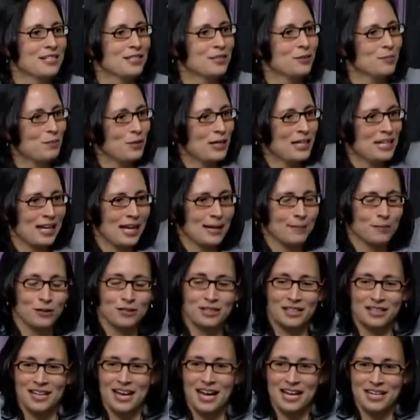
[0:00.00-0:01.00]
is being able
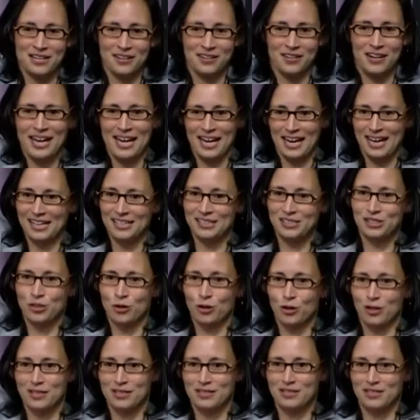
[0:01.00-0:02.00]
to get your hands to
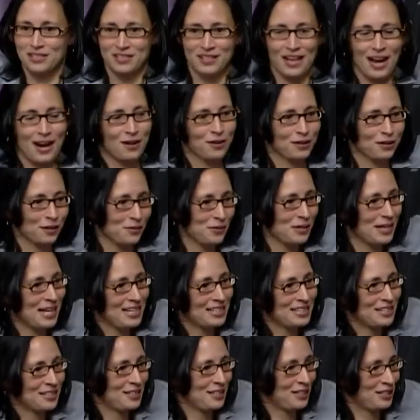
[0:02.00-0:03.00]
a desired
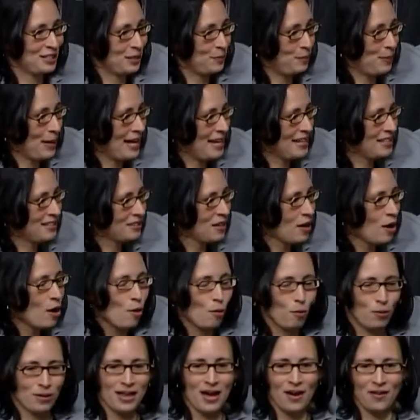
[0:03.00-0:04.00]
location in space
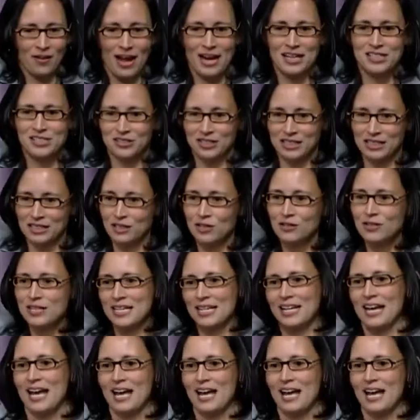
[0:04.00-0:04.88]
without actually looking